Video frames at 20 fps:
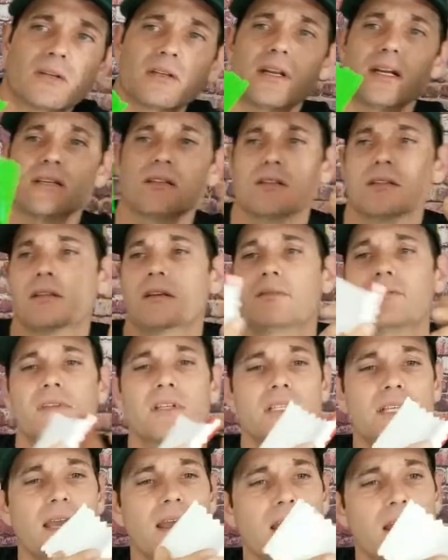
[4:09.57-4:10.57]
And I just left the
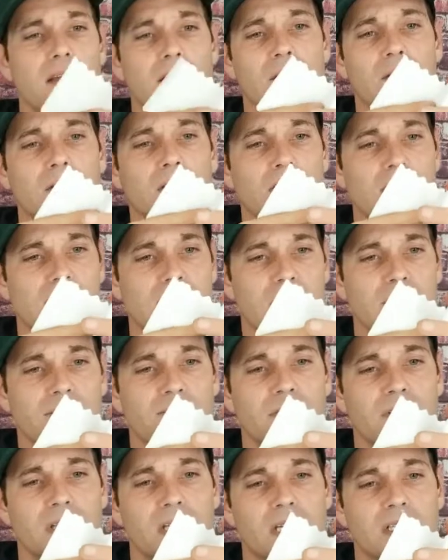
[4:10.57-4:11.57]
tag on it because I didn't
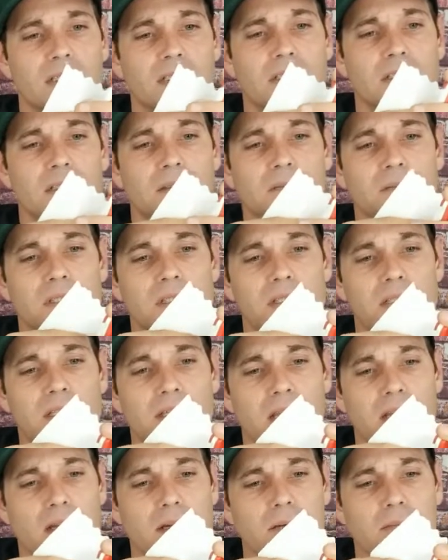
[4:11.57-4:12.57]
feel like dealing with the
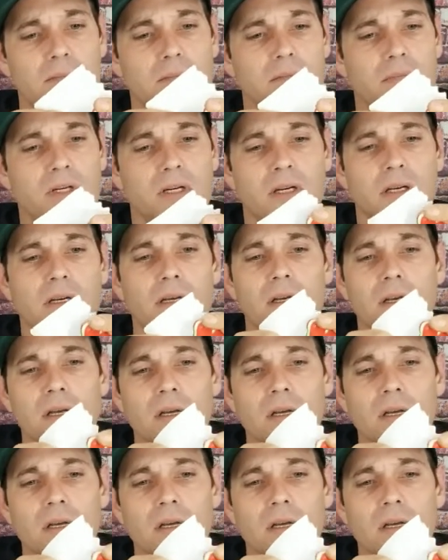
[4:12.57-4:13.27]
tape, but